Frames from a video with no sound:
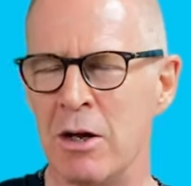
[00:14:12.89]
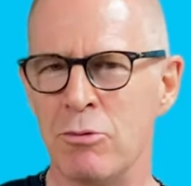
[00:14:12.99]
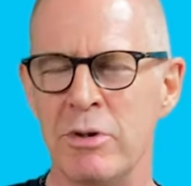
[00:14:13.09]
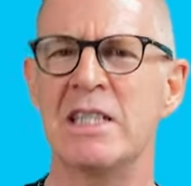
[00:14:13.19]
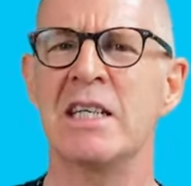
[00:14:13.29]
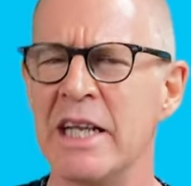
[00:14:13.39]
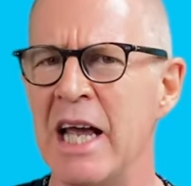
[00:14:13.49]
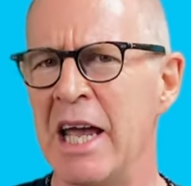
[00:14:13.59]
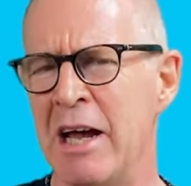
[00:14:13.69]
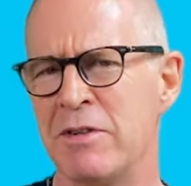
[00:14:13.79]
Recently
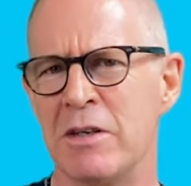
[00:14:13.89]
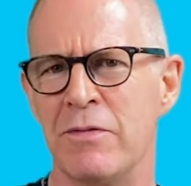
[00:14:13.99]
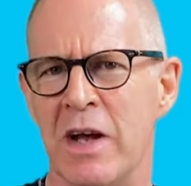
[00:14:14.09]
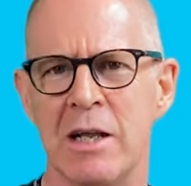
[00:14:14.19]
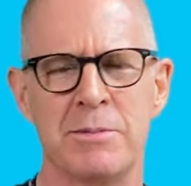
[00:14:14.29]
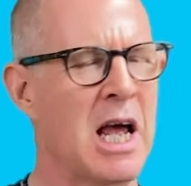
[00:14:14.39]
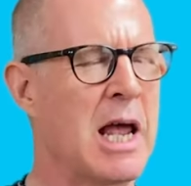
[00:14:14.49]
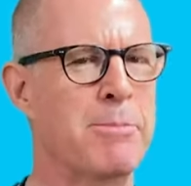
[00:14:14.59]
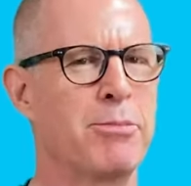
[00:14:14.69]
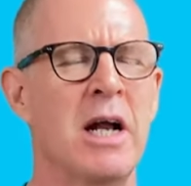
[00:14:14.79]
I have developed
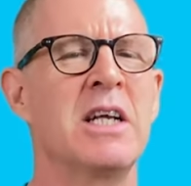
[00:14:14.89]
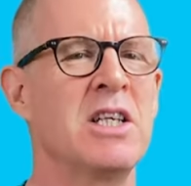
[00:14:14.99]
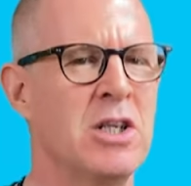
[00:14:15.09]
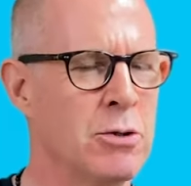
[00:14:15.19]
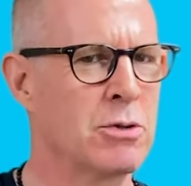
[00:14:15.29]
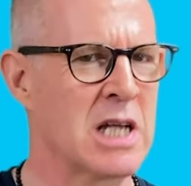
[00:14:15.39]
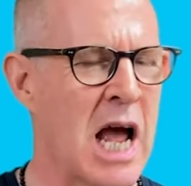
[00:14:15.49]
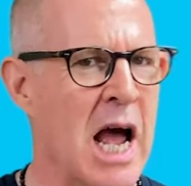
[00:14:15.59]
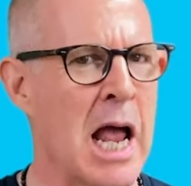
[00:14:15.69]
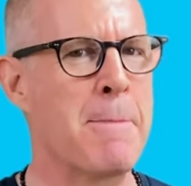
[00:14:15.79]
a brand new
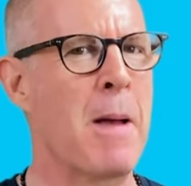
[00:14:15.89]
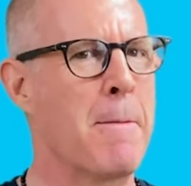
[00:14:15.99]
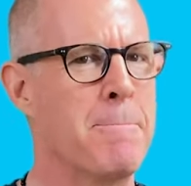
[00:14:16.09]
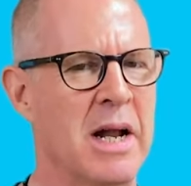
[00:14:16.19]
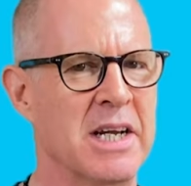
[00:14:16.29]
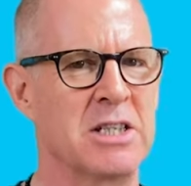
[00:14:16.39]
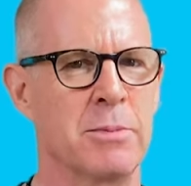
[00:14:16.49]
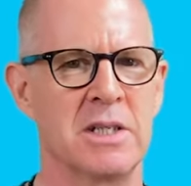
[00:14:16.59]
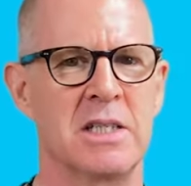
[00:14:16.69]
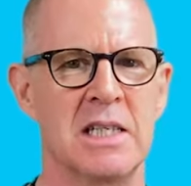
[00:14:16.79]
time
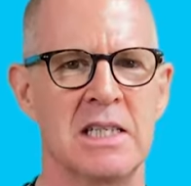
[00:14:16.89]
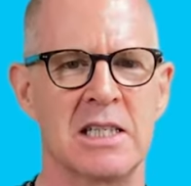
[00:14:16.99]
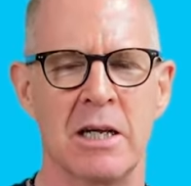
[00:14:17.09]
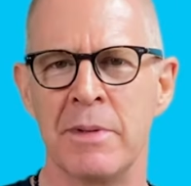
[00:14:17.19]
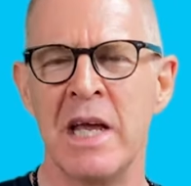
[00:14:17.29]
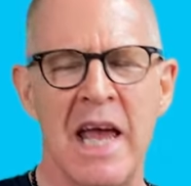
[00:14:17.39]
management system.